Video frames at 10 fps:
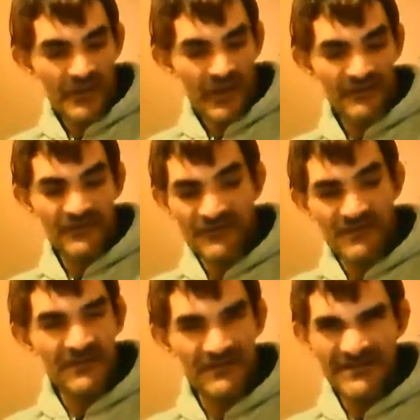I just
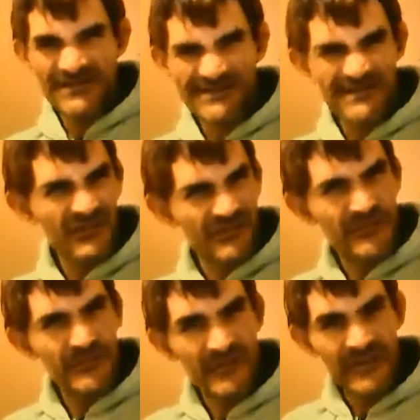did a little
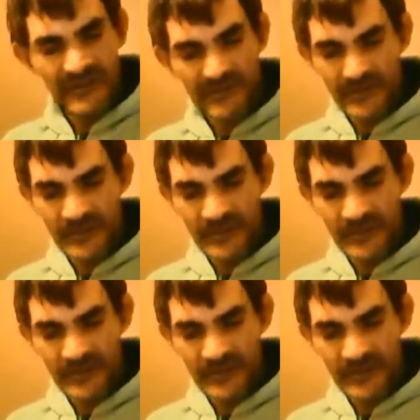too tight.